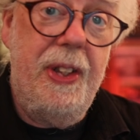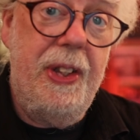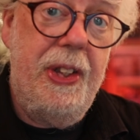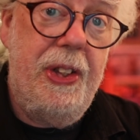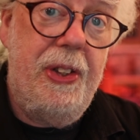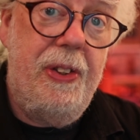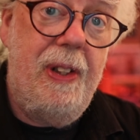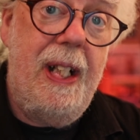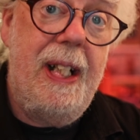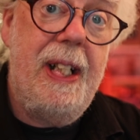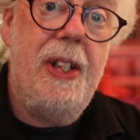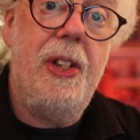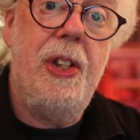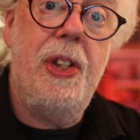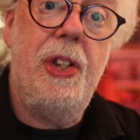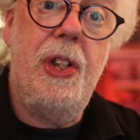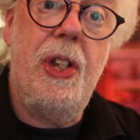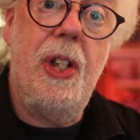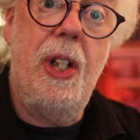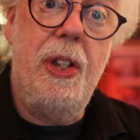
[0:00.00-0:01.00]
the
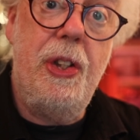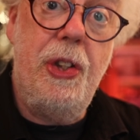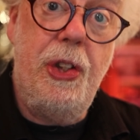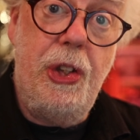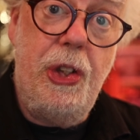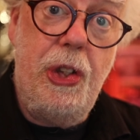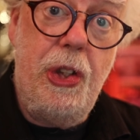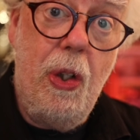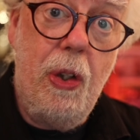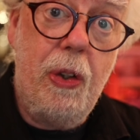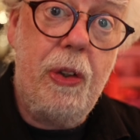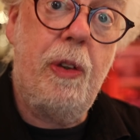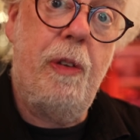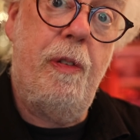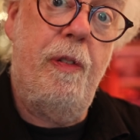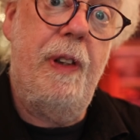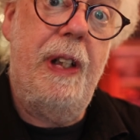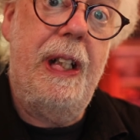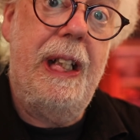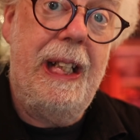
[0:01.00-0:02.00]
strange
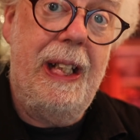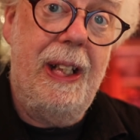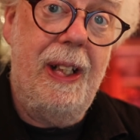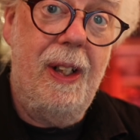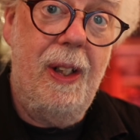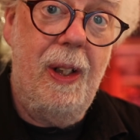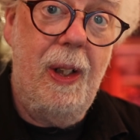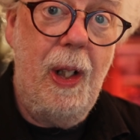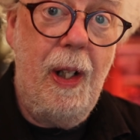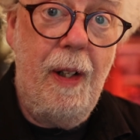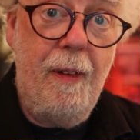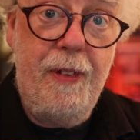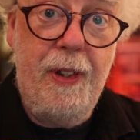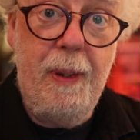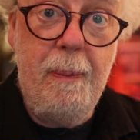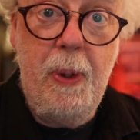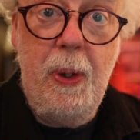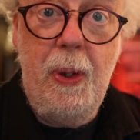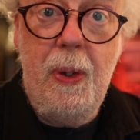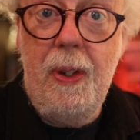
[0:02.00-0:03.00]
geography of
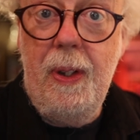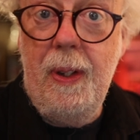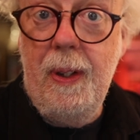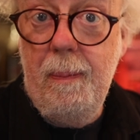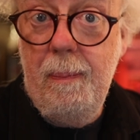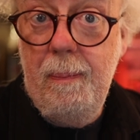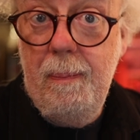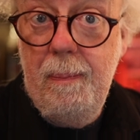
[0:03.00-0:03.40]
the moon.